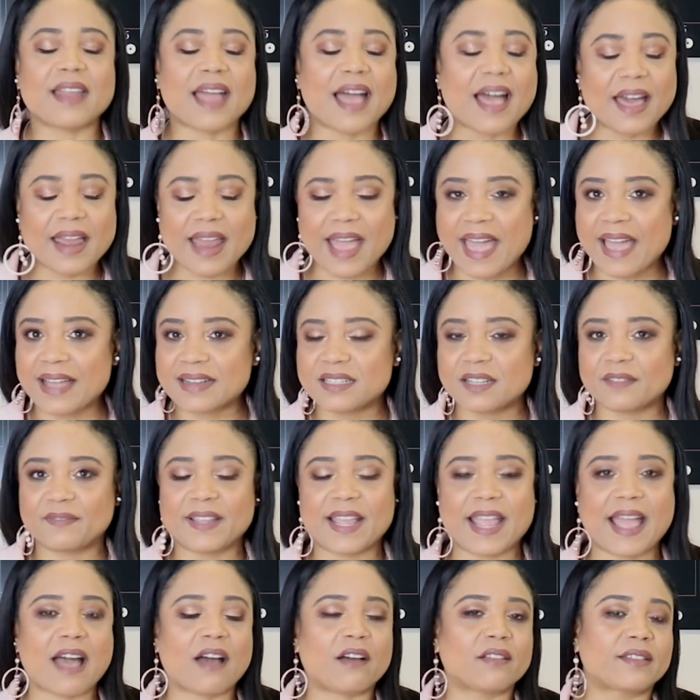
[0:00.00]
not
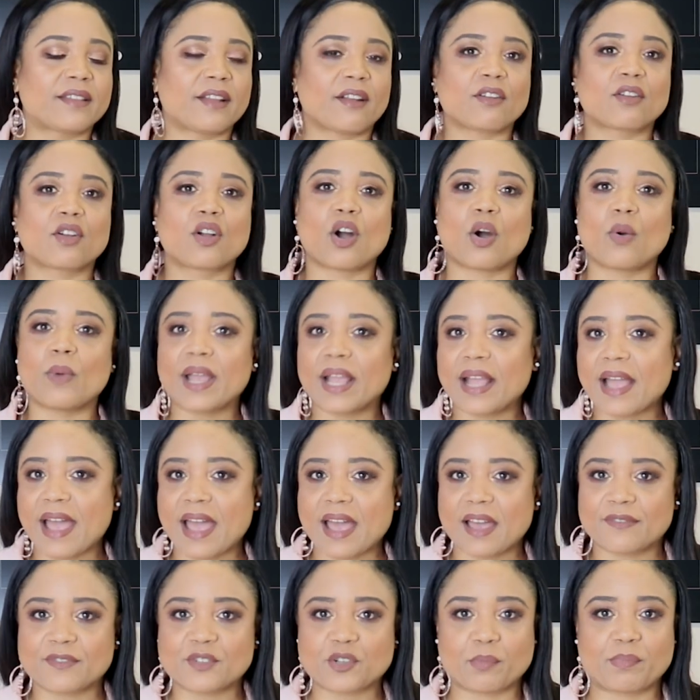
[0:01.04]
actively out there going
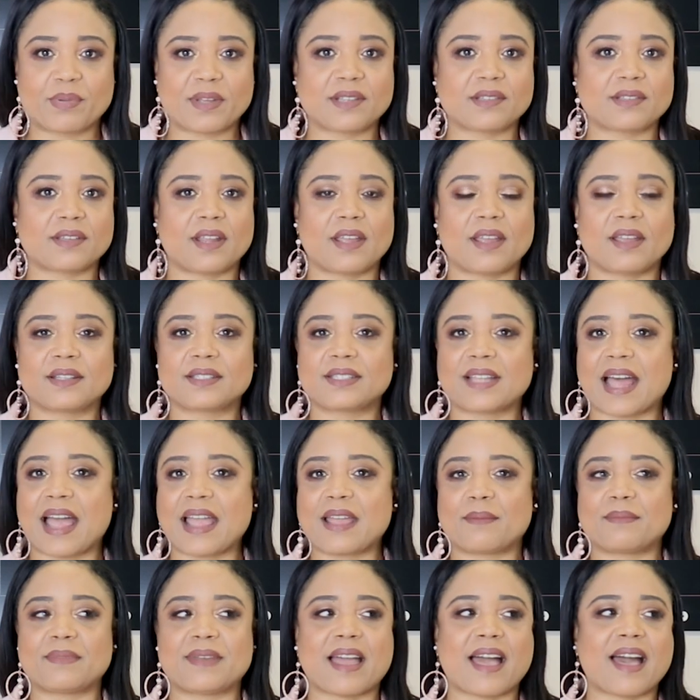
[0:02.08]
after business.
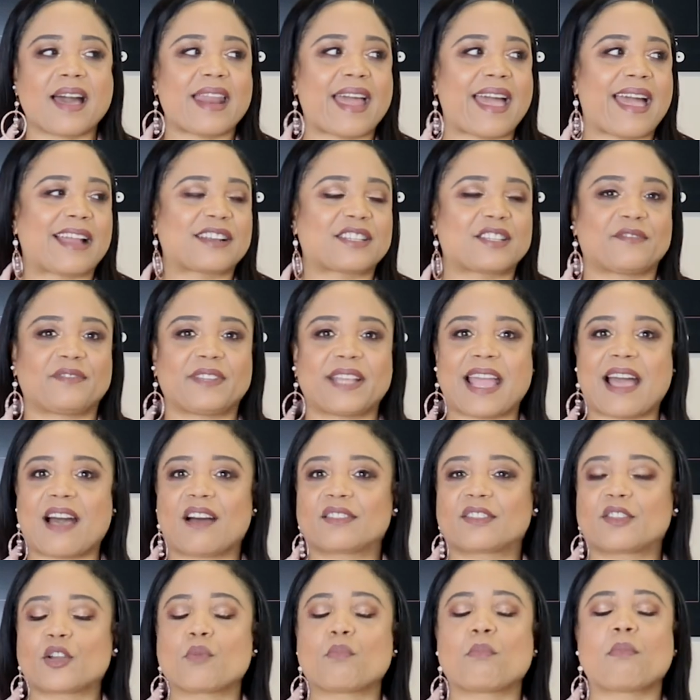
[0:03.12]
I am not actively
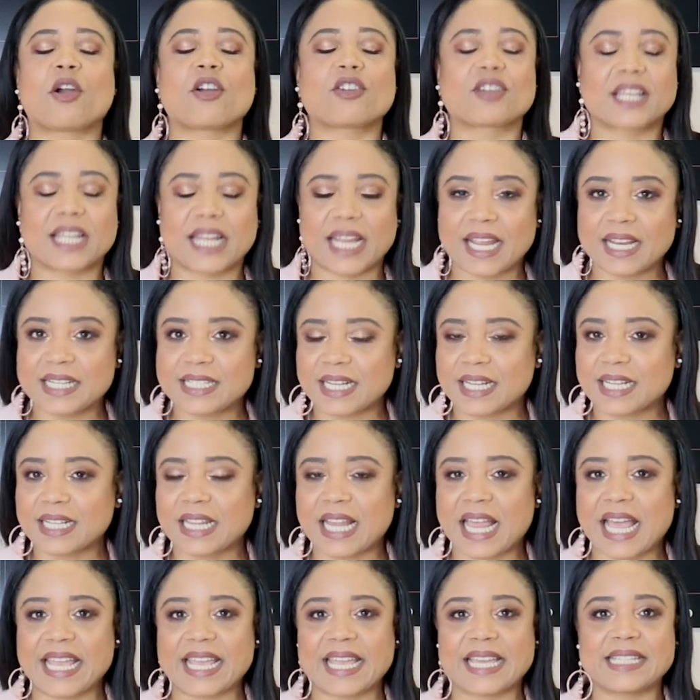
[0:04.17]
out there marketing to
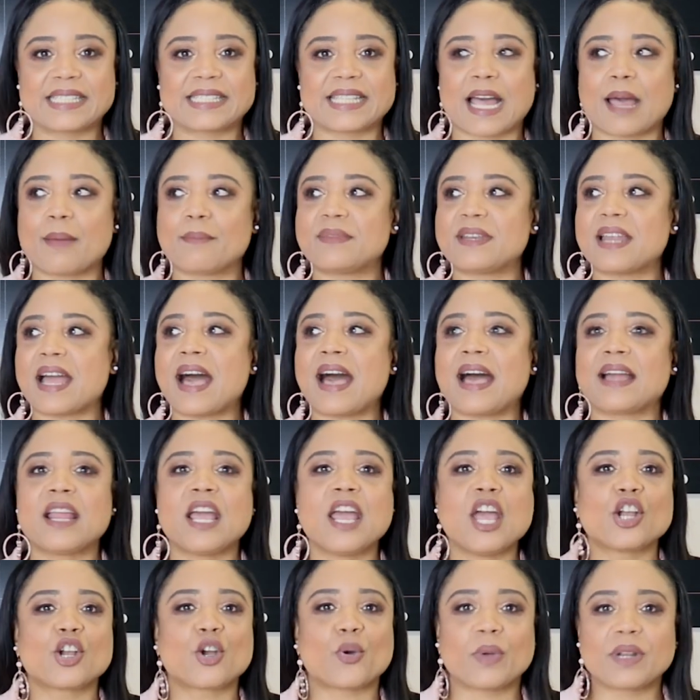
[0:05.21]
clients. I'm not
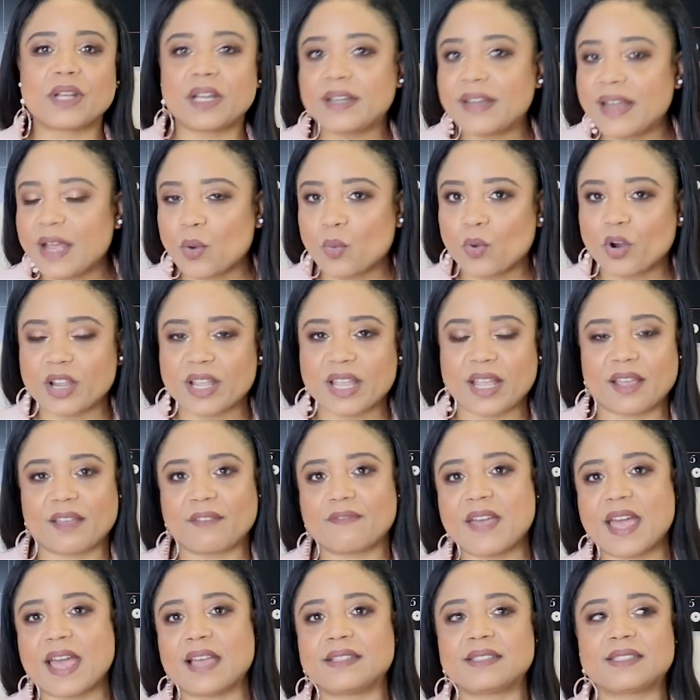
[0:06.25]
going to networking
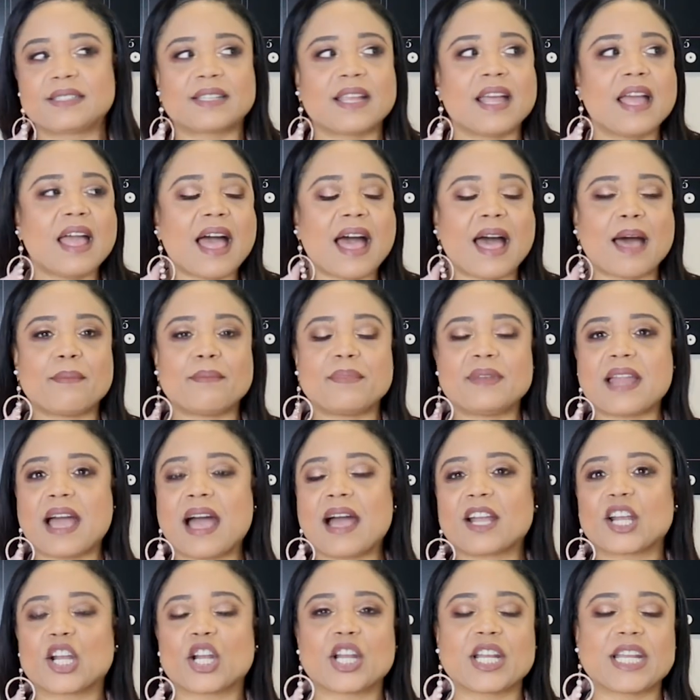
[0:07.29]
events. I'm
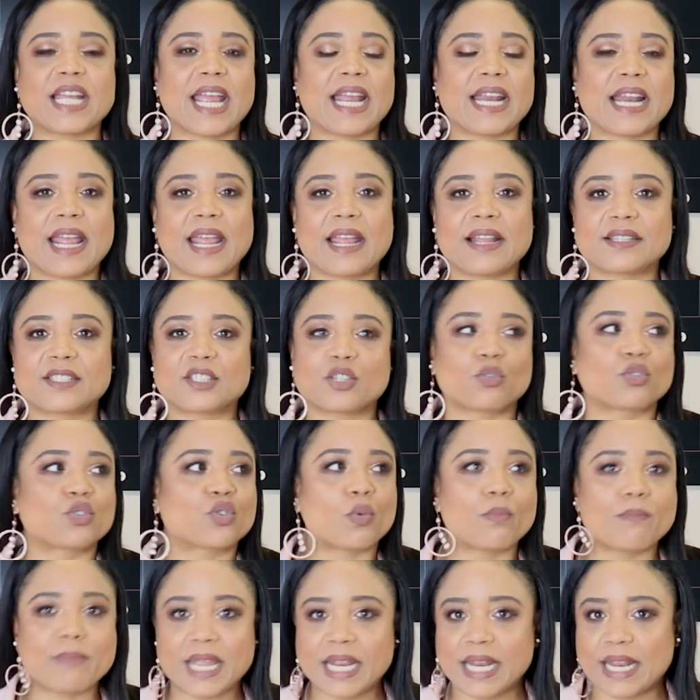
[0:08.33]
not creating
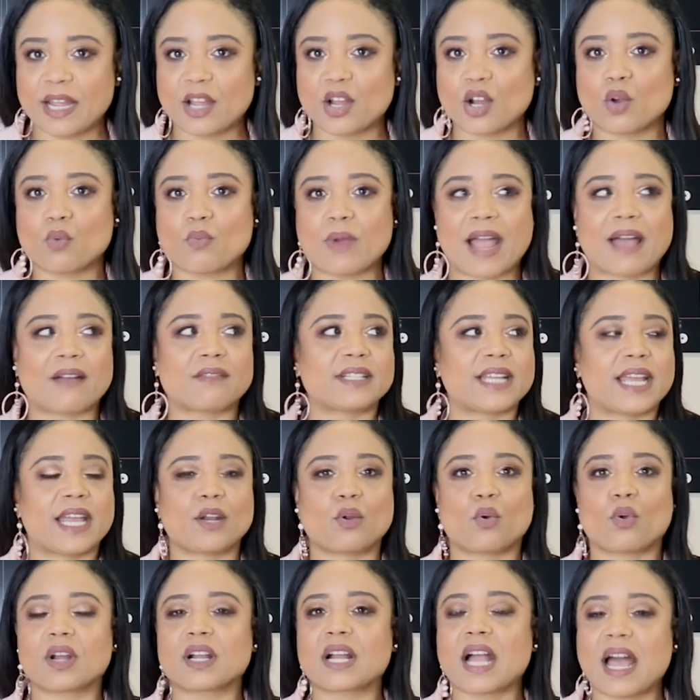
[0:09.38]
social media around it,
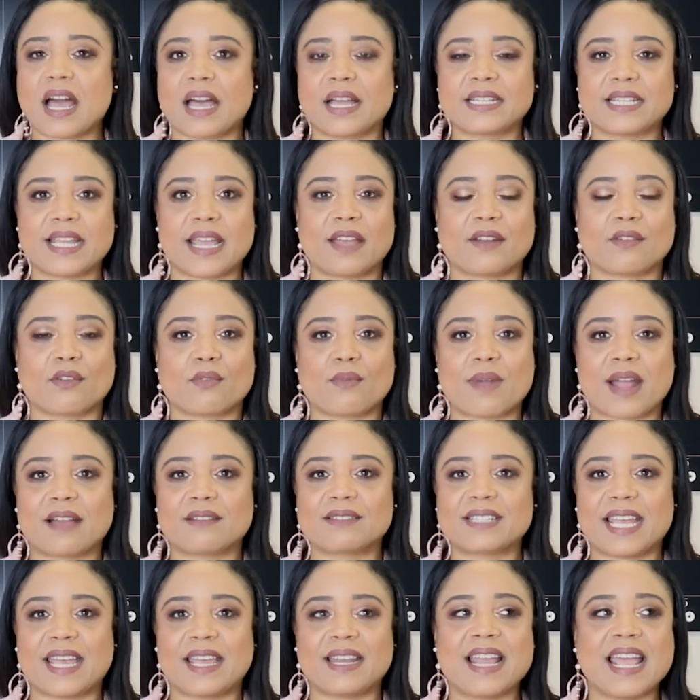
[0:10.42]
content
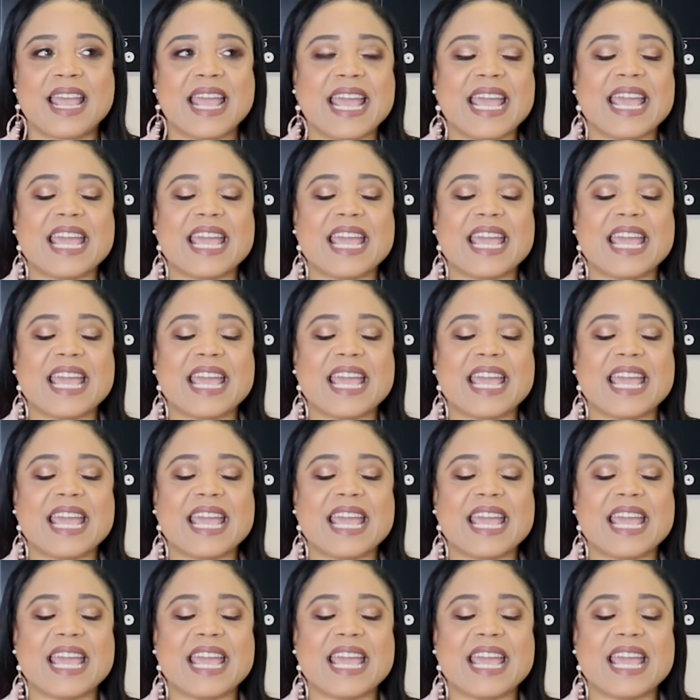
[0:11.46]
around it.